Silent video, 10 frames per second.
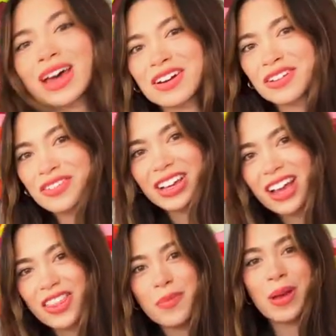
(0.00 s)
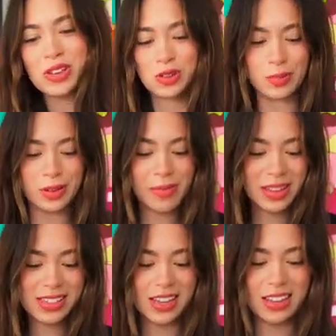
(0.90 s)
matter if you get the bench a bit
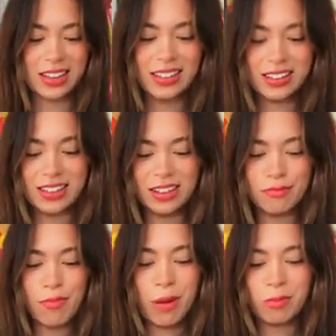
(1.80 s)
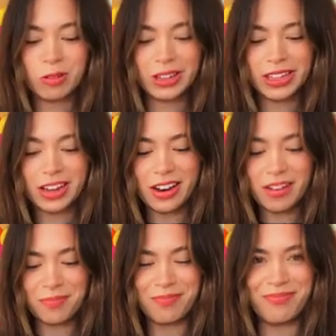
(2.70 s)
messy. Mum will clean it up.